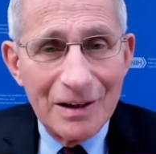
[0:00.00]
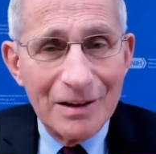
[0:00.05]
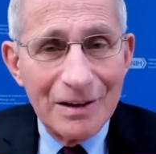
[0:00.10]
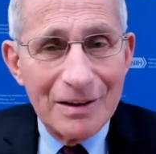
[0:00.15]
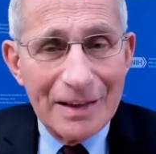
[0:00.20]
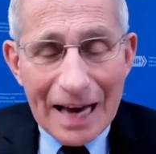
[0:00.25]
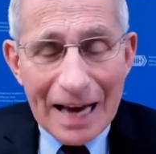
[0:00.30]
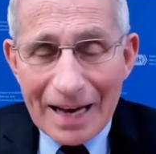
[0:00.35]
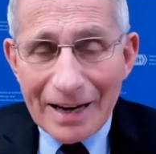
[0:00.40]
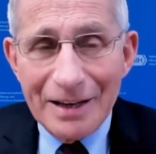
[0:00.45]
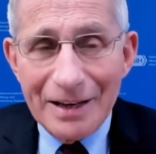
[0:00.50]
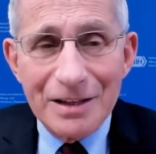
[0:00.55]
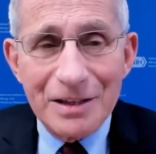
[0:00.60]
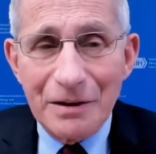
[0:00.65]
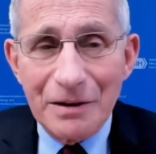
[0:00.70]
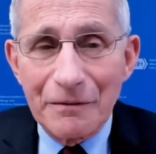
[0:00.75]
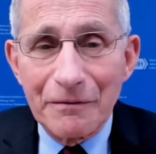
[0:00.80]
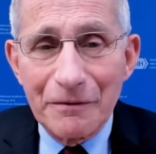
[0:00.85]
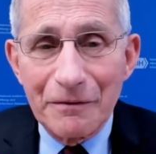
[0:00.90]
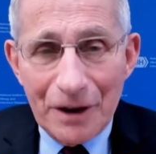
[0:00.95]
That
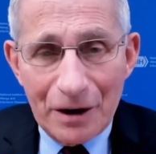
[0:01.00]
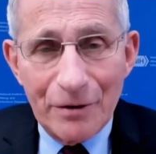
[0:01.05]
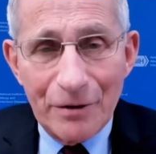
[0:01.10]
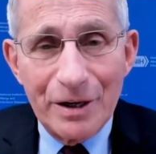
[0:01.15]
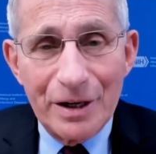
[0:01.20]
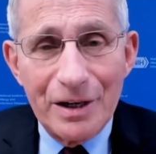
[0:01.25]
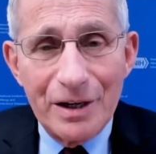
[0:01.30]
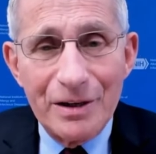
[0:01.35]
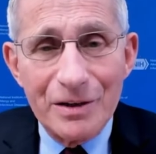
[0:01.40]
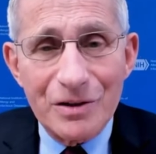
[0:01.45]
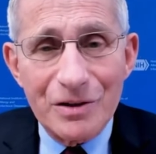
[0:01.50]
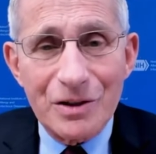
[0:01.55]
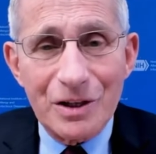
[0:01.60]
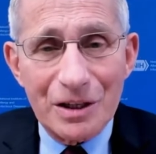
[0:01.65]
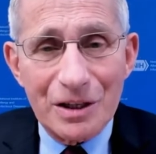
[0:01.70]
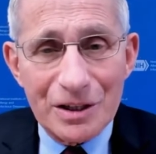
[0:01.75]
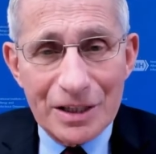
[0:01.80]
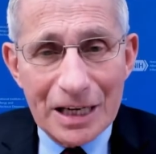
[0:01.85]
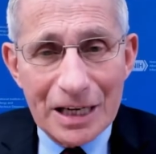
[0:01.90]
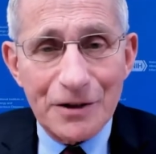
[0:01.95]
is a very
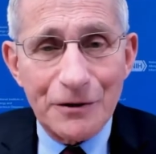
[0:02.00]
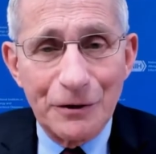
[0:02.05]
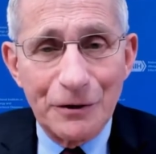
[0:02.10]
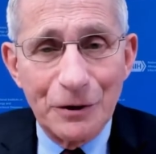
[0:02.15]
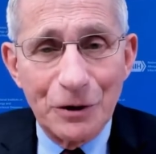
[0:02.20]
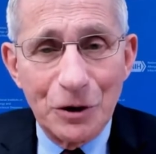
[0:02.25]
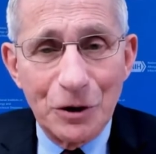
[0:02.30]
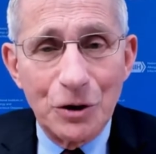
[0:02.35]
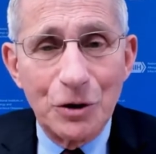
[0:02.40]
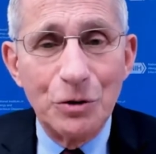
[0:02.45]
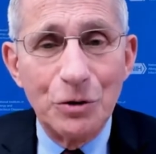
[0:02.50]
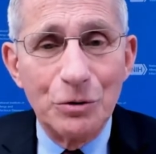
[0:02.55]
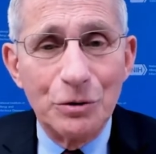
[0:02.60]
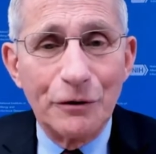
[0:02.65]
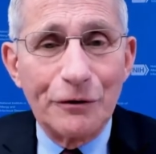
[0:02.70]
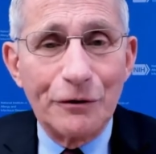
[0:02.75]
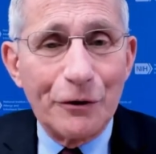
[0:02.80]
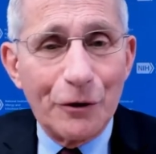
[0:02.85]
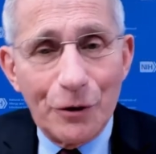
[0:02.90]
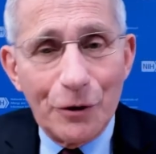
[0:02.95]
successful coup
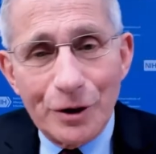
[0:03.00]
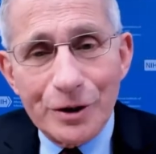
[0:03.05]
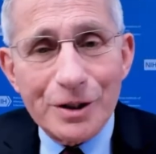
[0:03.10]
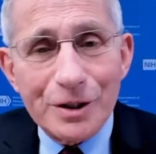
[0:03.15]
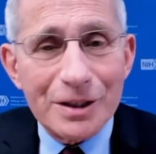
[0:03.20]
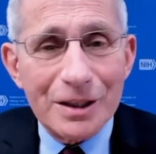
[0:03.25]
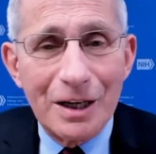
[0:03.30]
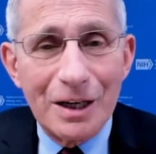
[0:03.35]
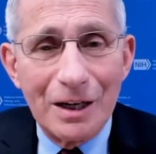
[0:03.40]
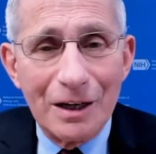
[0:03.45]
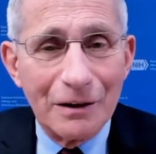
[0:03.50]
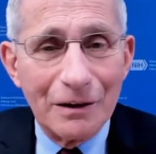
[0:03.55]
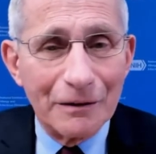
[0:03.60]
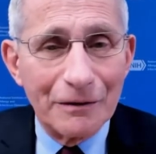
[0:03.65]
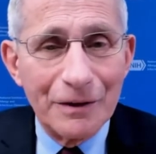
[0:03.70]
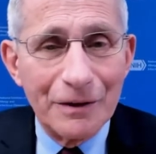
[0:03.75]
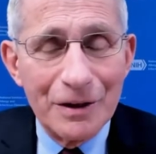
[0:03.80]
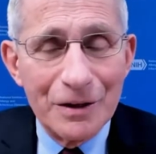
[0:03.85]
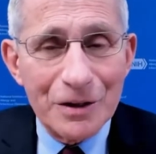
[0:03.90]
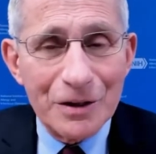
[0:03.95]
de force
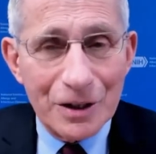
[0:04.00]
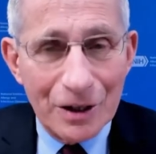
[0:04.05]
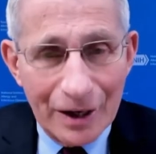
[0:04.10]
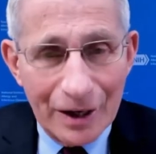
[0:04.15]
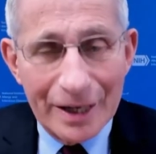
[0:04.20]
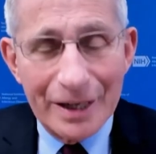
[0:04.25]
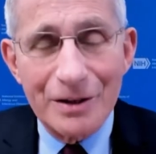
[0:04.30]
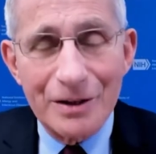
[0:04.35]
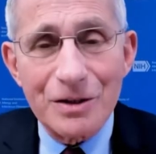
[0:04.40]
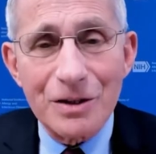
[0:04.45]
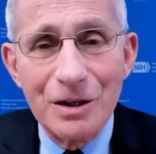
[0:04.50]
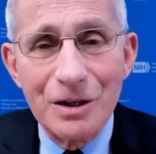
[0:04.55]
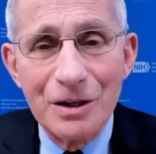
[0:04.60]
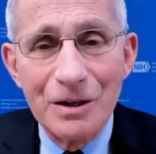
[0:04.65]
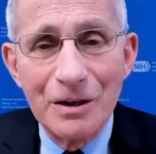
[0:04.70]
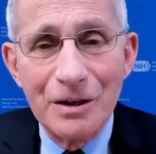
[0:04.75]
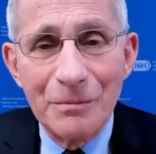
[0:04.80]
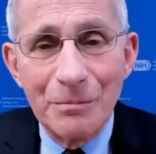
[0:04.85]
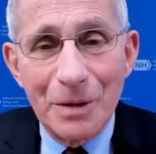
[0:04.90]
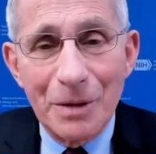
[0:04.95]
of science.
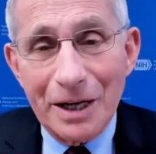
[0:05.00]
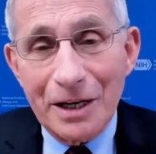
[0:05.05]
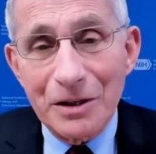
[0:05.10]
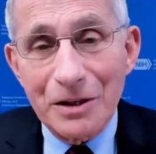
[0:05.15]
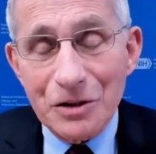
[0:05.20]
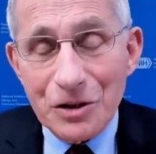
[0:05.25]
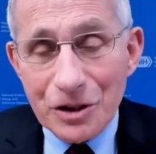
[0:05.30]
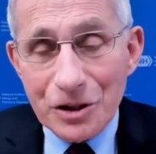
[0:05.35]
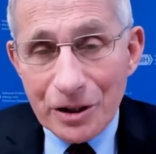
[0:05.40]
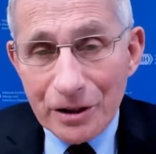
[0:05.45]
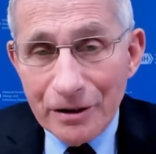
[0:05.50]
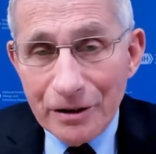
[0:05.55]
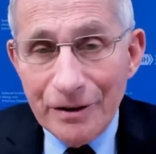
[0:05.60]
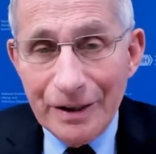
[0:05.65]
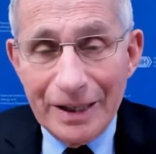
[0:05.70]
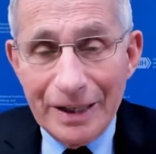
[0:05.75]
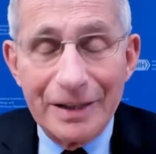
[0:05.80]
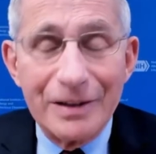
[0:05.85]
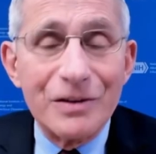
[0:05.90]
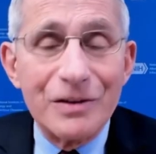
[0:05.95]
My
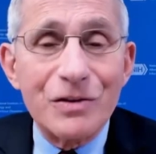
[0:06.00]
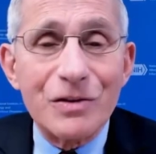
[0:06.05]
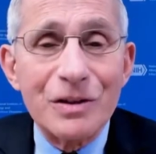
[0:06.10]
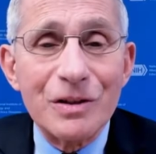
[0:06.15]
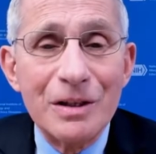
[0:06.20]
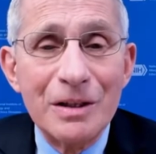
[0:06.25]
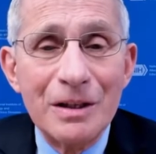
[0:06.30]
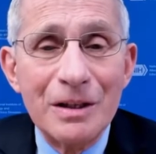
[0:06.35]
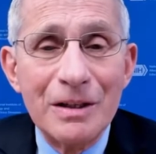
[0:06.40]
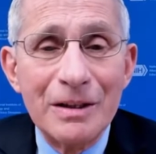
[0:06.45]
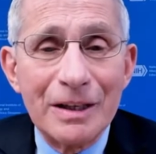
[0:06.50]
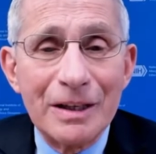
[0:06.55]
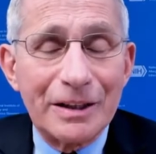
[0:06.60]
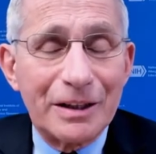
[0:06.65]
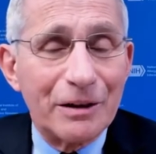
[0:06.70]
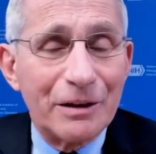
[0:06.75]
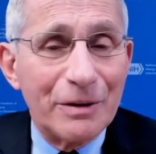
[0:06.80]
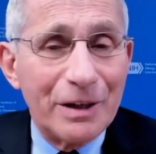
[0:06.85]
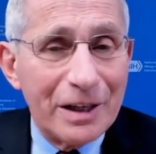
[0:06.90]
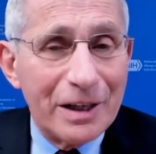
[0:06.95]
concern is
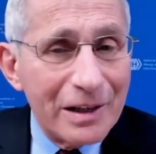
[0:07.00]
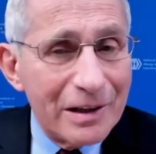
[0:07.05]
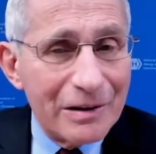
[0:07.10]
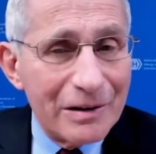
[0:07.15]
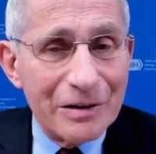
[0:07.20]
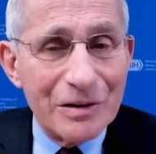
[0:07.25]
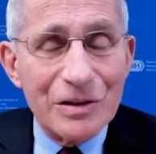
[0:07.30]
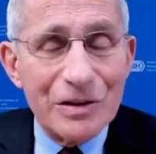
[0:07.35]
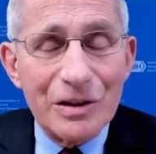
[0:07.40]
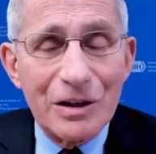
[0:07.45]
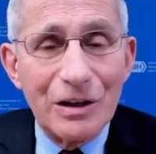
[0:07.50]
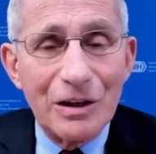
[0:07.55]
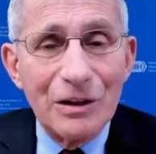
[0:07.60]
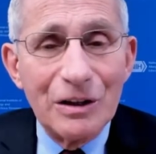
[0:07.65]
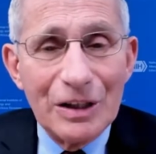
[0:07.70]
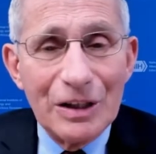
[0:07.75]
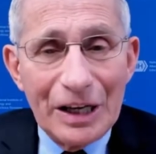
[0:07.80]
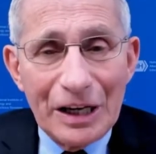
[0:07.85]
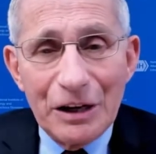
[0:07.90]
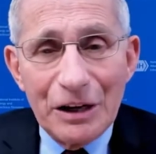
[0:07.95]
that there is a
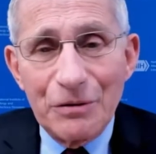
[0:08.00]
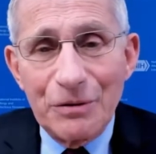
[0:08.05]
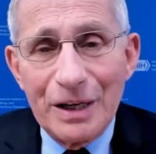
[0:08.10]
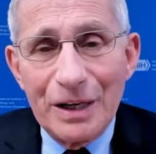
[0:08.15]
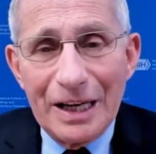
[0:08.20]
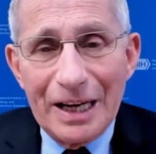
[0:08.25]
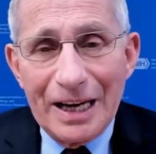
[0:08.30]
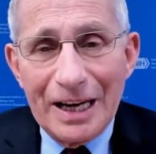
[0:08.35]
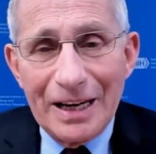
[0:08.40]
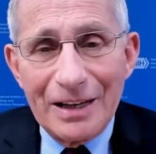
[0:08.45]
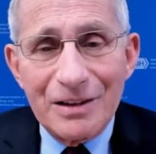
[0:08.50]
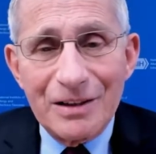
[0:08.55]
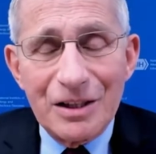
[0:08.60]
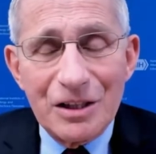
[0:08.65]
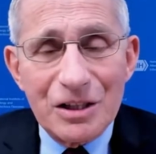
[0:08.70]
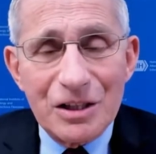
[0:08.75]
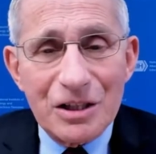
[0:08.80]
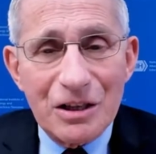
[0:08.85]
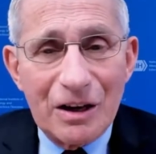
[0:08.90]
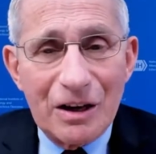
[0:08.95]
lingering
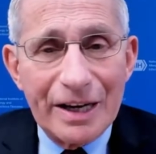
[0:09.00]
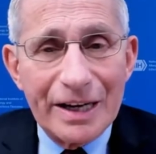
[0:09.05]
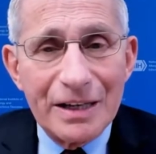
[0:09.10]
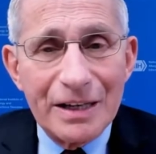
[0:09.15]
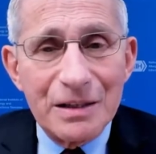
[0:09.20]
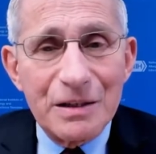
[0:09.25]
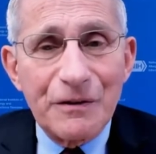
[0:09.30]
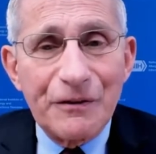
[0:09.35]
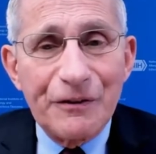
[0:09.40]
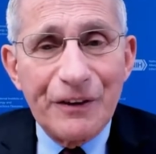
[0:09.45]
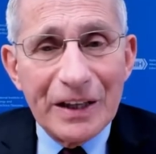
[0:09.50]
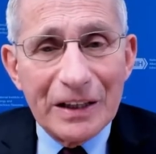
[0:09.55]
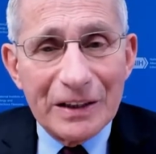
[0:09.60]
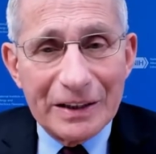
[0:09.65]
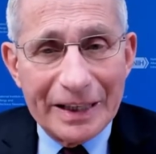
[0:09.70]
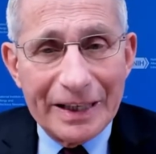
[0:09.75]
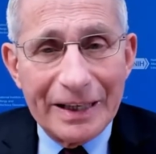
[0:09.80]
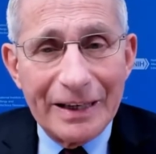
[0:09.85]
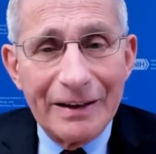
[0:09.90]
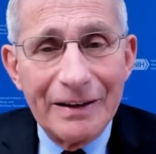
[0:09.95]
anti-science
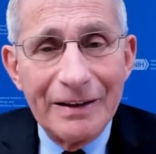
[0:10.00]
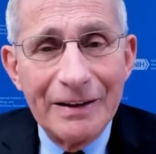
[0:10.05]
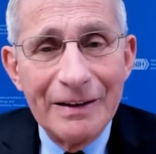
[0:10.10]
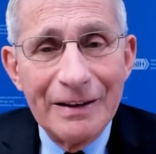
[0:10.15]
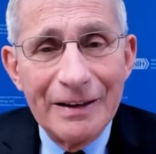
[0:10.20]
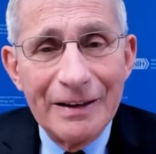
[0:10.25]
feeling